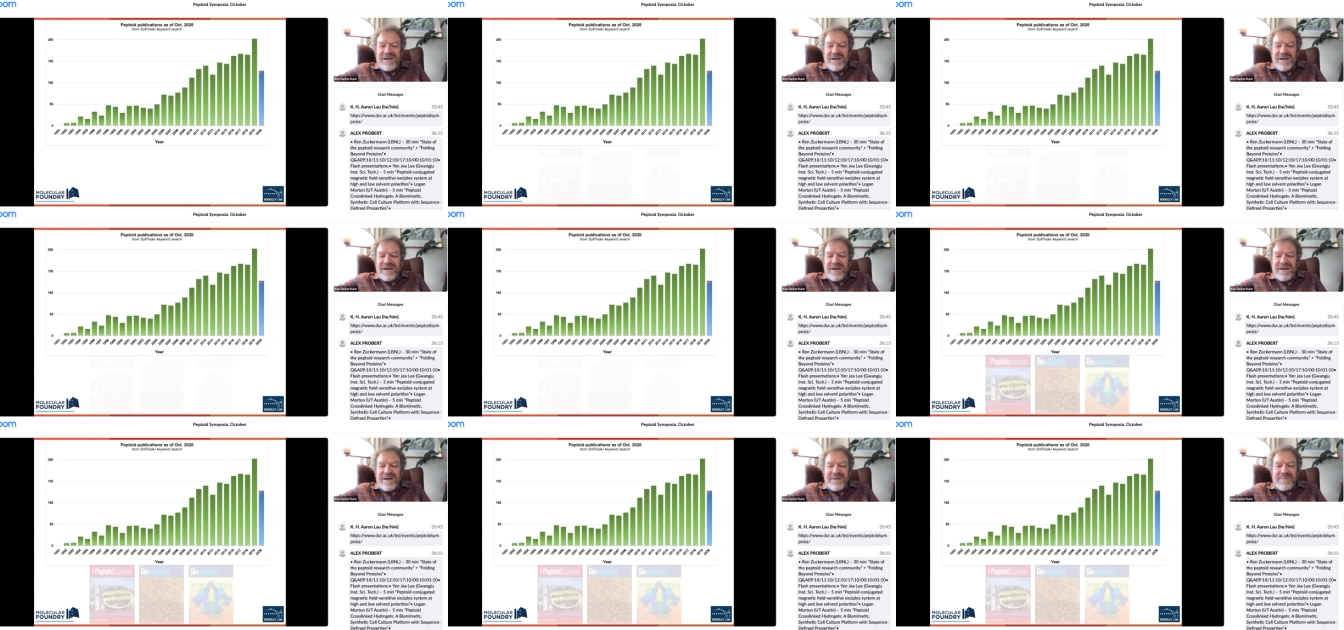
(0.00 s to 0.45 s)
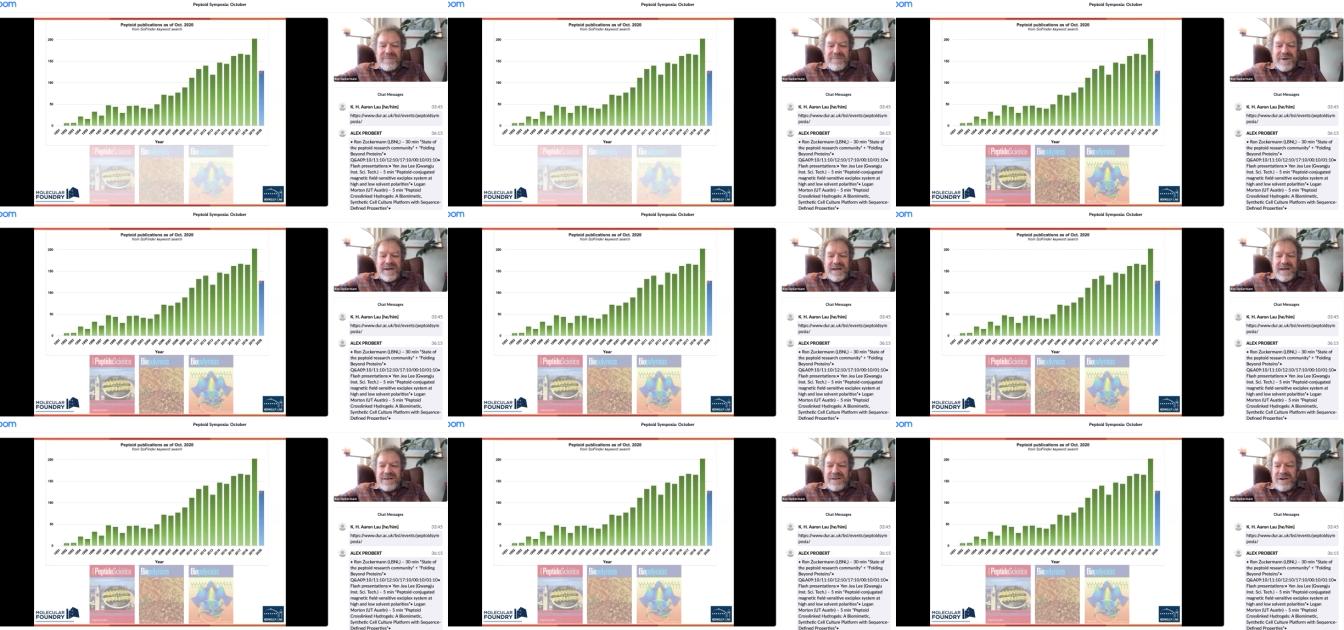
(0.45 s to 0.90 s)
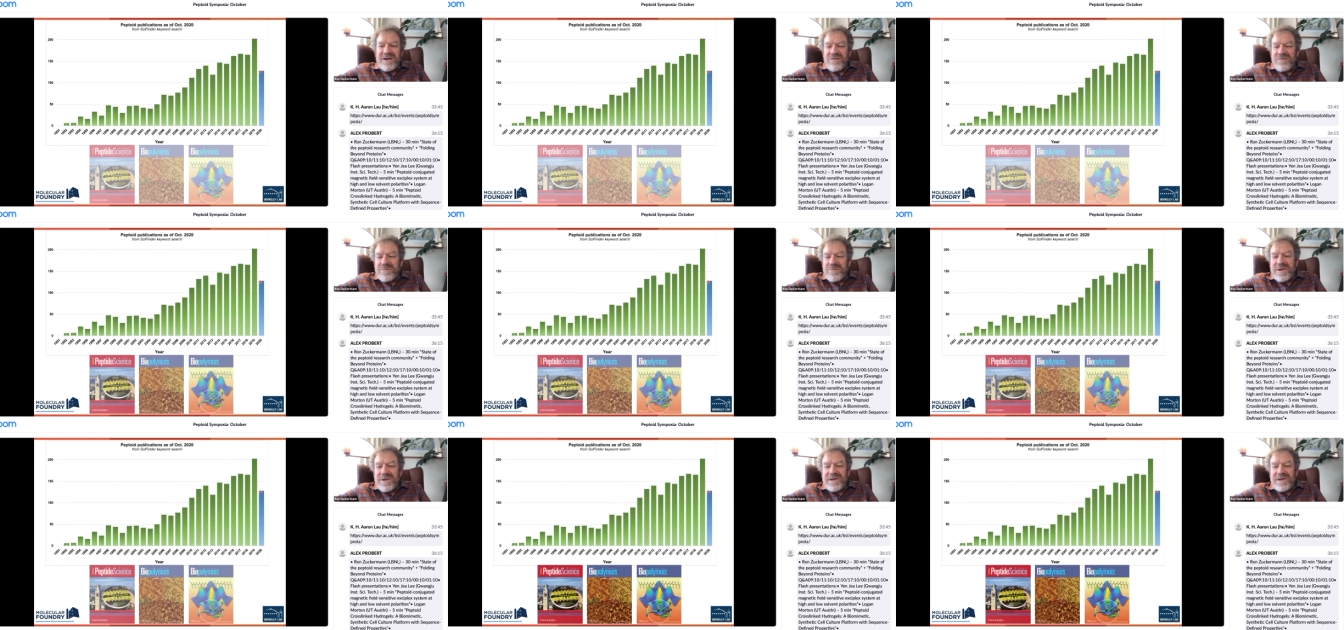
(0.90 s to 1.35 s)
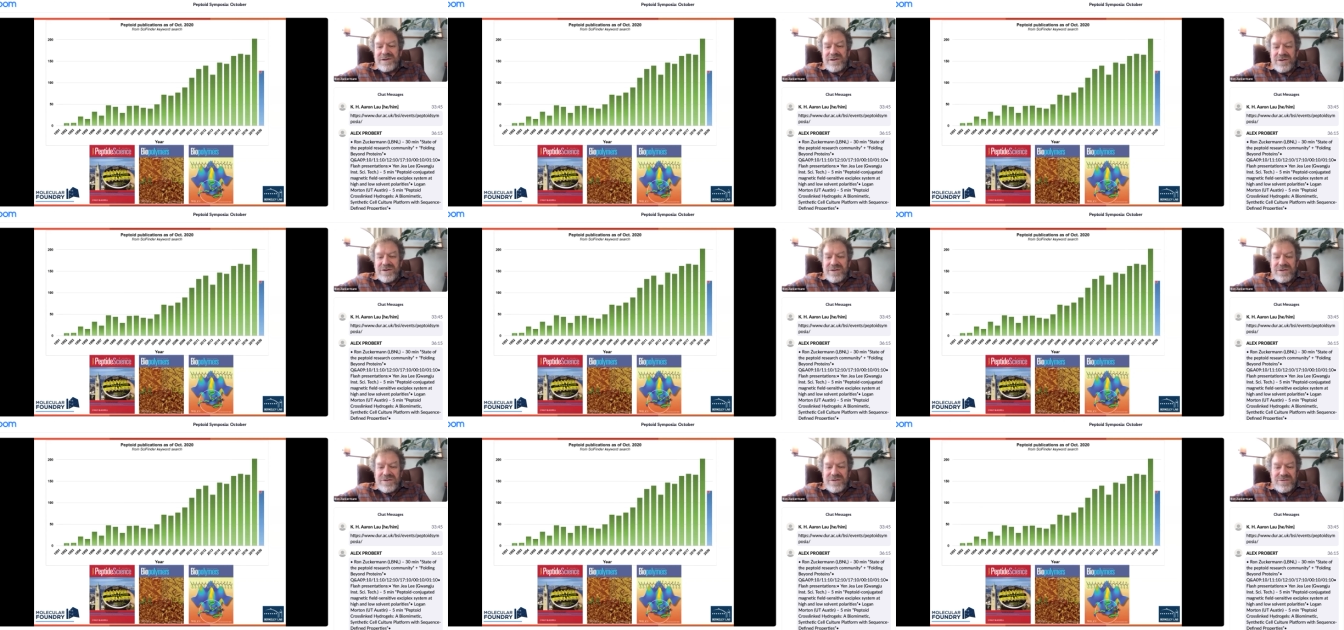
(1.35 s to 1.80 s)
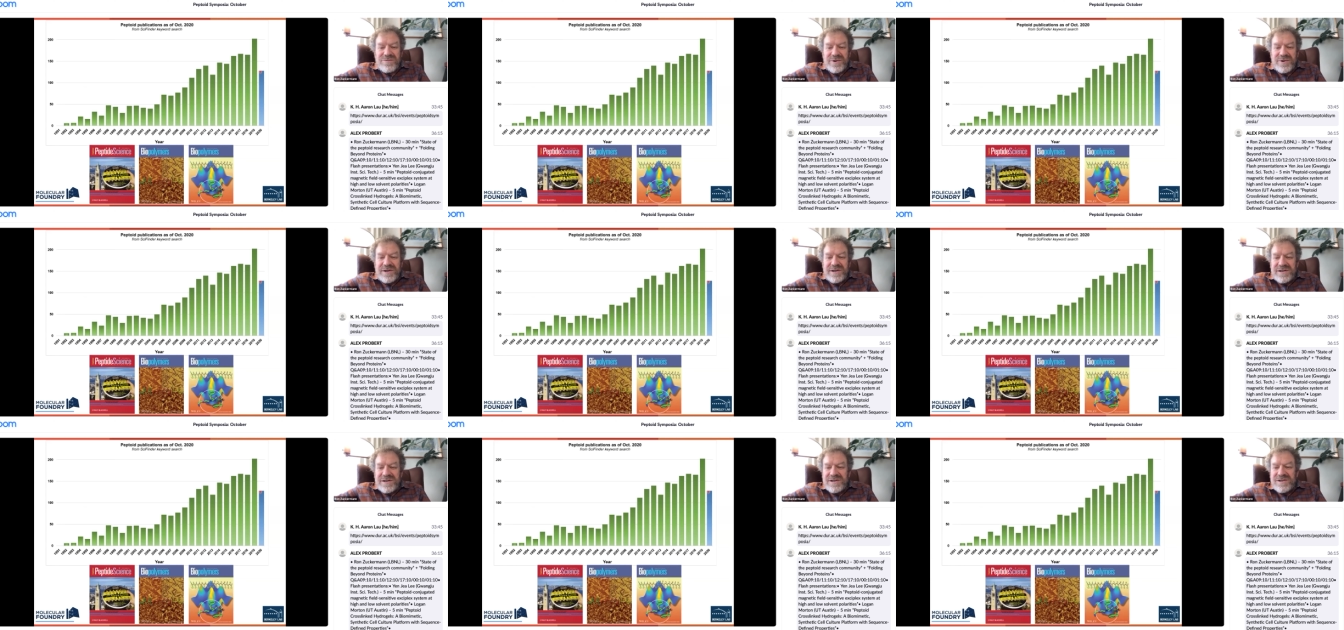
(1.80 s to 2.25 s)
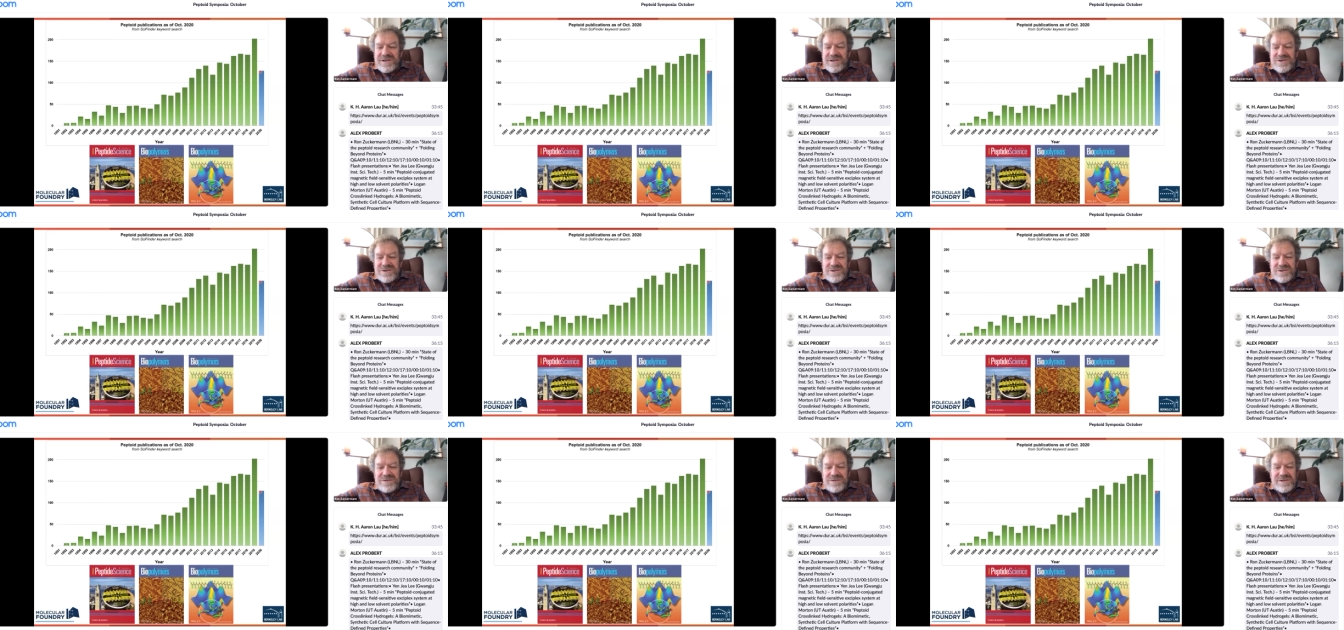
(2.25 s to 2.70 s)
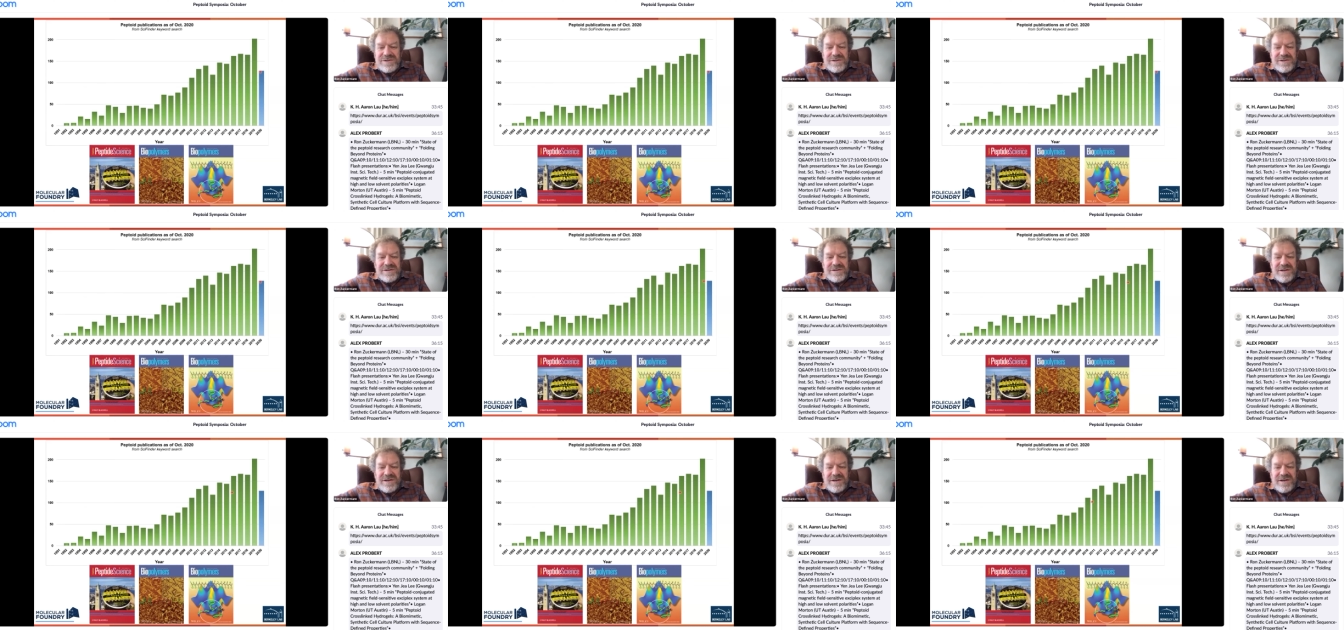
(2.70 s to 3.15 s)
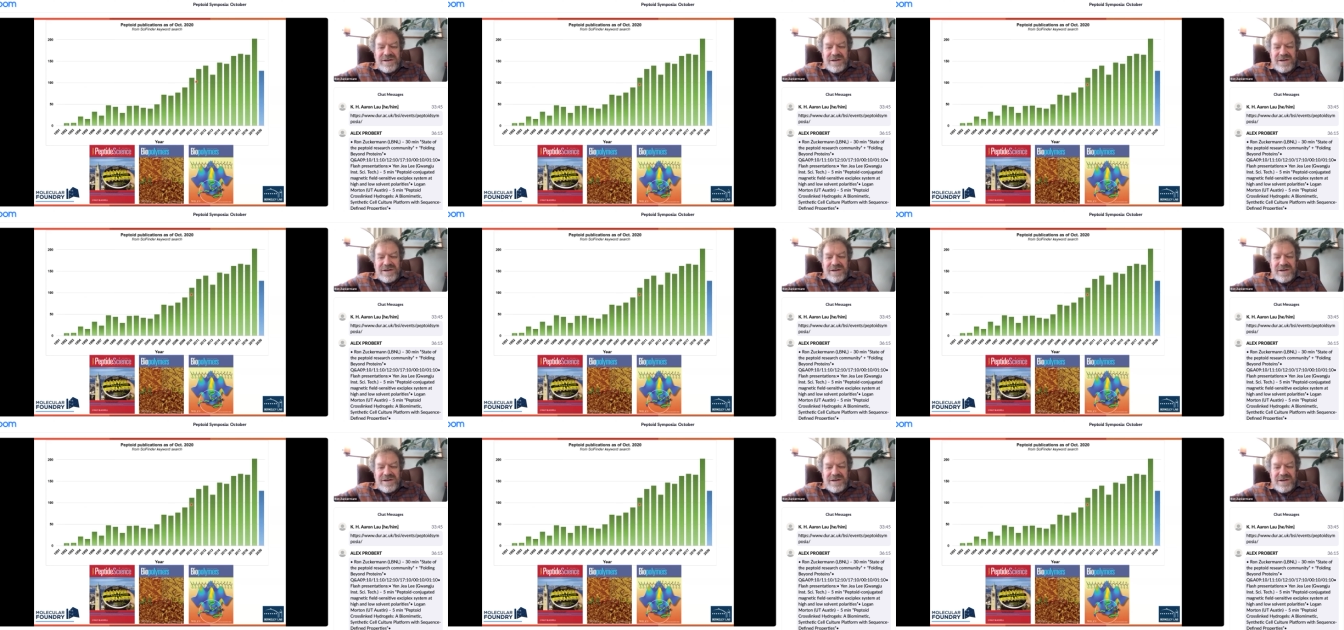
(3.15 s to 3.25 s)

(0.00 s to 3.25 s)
Um, and there have been three issues